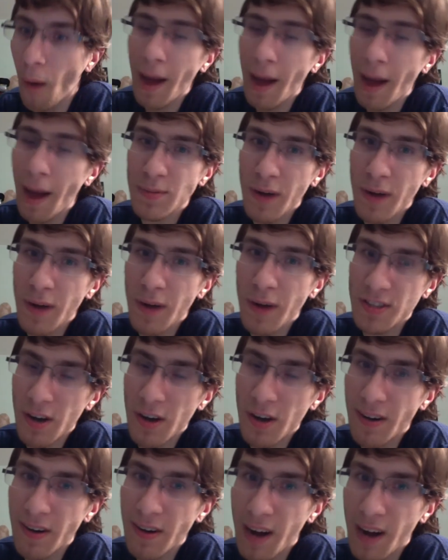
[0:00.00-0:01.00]
I'm surprised.
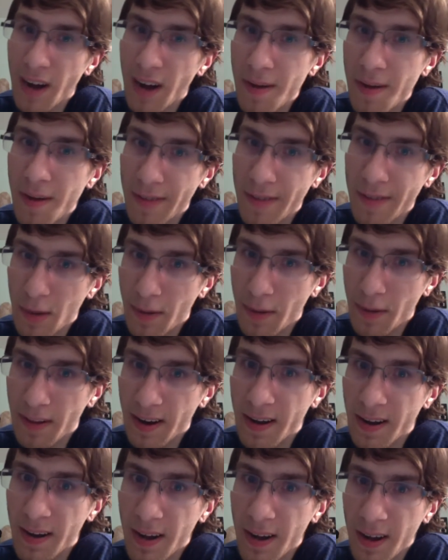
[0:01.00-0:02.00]
Narukami, I forgot about
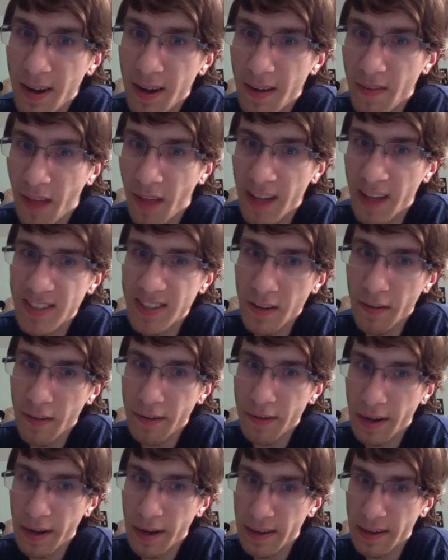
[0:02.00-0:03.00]
that. That's another
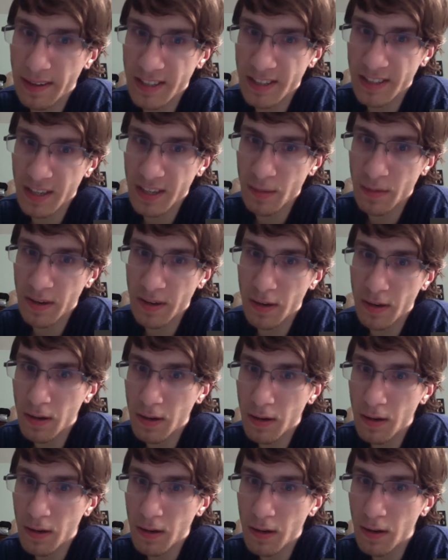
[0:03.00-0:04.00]
deck that's gonna be
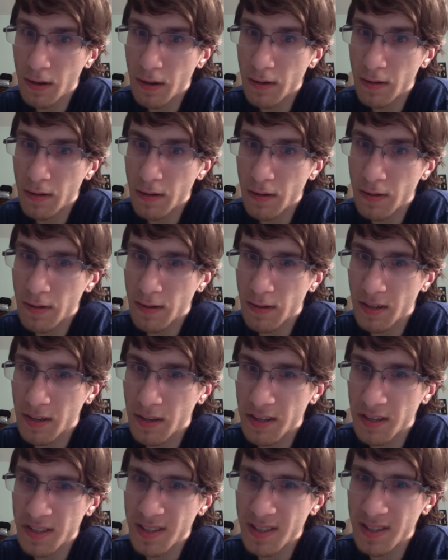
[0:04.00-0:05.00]

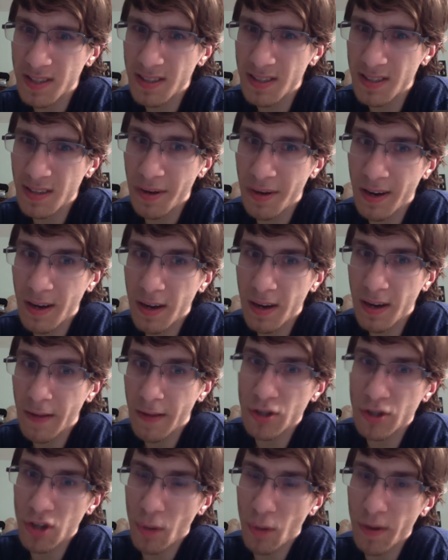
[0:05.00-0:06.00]
decent. I mean,
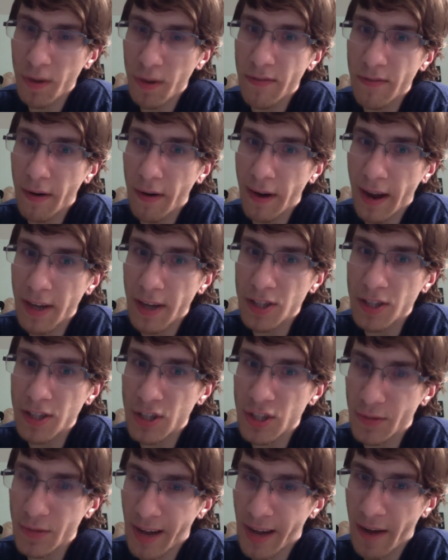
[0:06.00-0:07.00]
there's so many
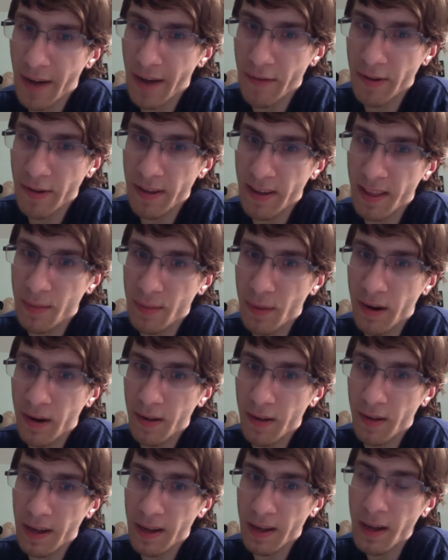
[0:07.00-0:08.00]
variations of like everything in the
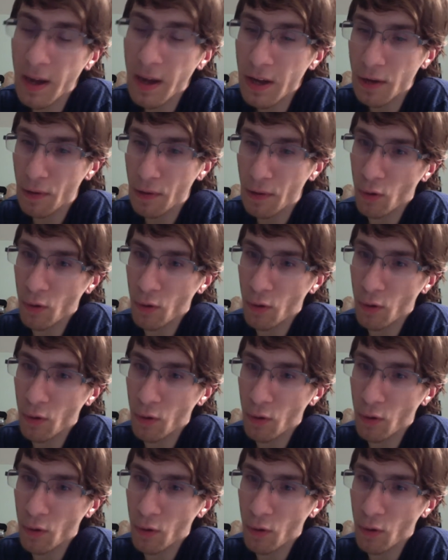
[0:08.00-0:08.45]
meta. Like you look at